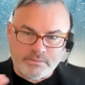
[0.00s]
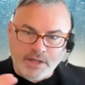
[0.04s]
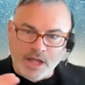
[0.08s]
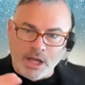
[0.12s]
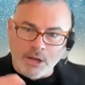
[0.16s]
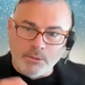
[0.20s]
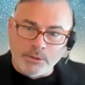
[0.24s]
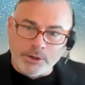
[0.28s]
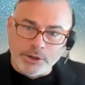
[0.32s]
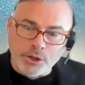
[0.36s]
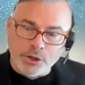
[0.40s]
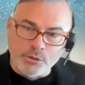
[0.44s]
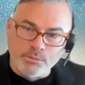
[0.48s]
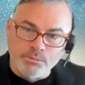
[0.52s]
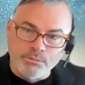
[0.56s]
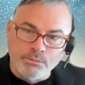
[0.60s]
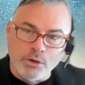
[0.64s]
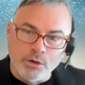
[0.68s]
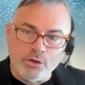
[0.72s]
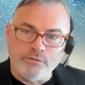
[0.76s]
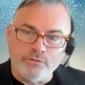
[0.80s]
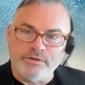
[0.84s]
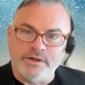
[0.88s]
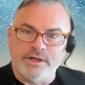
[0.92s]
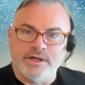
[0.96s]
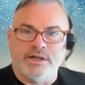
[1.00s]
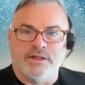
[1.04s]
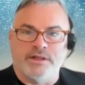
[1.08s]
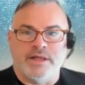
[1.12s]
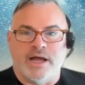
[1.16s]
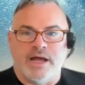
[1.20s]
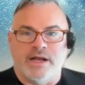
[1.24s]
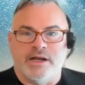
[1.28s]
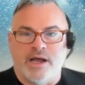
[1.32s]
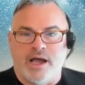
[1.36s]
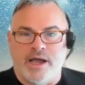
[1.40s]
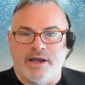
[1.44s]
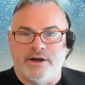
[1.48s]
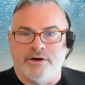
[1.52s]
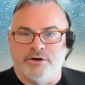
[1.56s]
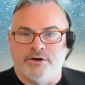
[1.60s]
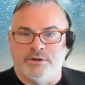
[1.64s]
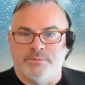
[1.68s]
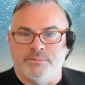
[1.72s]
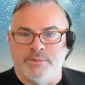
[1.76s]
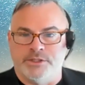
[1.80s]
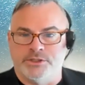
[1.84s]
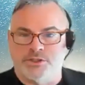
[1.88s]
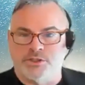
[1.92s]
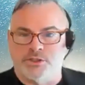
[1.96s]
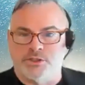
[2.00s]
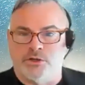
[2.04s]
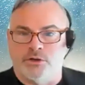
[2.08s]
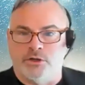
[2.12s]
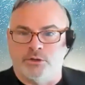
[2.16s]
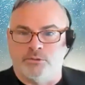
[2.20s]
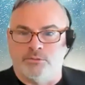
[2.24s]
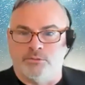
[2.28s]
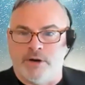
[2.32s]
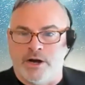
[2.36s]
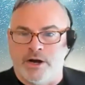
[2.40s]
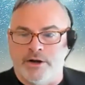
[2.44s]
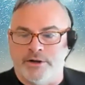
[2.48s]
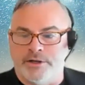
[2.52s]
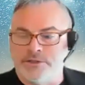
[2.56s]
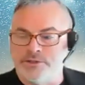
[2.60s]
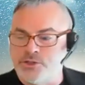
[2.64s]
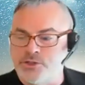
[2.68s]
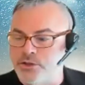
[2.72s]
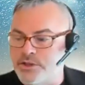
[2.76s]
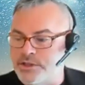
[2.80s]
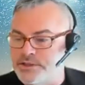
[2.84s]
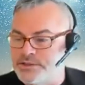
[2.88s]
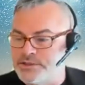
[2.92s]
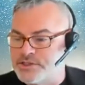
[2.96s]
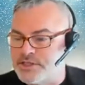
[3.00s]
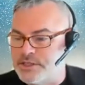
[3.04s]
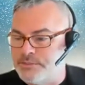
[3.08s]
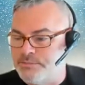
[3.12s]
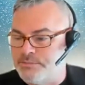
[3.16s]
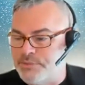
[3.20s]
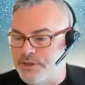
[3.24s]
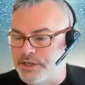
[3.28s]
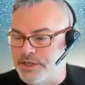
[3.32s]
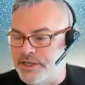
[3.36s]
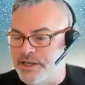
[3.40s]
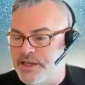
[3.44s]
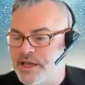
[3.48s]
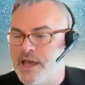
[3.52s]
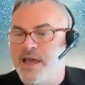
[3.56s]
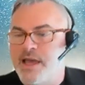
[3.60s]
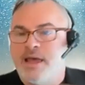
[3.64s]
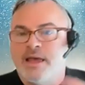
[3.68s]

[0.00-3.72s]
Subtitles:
And when you move into that higher dimensional awareness, you can simply